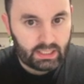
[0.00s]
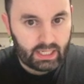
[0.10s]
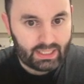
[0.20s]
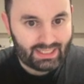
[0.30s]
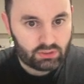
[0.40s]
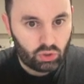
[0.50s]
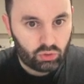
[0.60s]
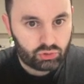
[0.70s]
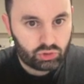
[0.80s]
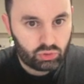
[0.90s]
and he is
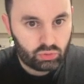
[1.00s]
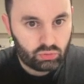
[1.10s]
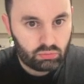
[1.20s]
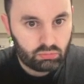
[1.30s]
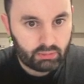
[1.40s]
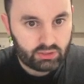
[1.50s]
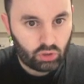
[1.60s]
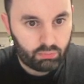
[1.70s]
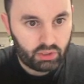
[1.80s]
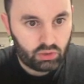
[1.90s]
also my
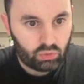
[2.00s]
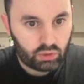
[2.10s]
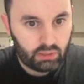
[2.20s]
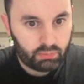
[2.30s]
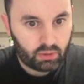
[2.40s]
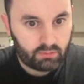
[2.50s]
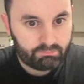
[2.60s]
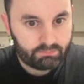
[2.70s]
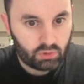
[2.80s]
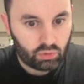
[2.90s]
top rated goalkeeper
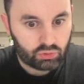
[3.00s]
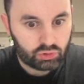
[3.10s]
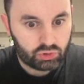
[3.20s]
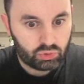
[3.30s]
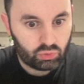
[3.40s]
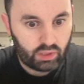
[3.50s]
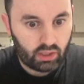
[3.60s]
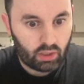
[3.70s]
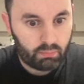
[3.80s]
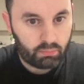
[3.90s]
on
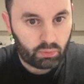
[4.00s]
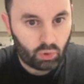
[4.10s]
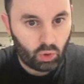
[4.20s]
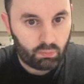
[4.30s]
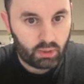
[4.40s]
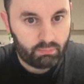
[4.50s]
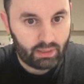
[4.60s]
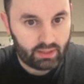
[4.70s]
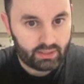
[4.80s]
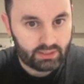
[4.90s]
Sorare
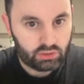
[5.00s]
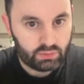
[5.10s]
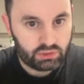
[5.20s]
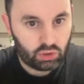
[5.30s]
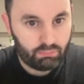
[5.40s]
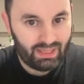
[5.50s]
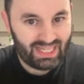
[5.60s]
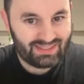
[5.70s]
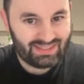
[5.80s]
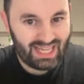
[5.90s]
Probability. So he's going to make
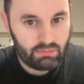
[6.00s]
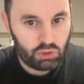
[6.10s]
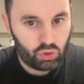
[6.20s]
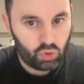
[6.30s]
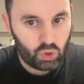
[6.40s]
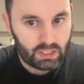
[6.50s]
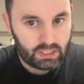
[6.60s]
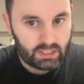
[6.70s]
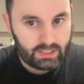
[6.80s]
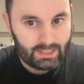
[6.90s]
his debut
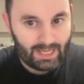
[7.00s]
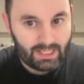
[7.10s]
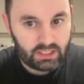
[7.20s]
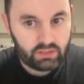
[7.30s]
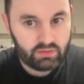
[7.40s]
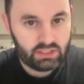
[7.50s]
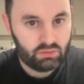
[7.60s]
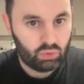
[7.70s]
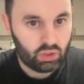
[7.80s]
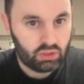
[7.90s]
in
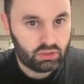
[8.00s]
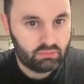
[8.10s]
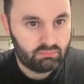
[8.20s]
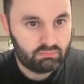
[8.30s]
Division 1.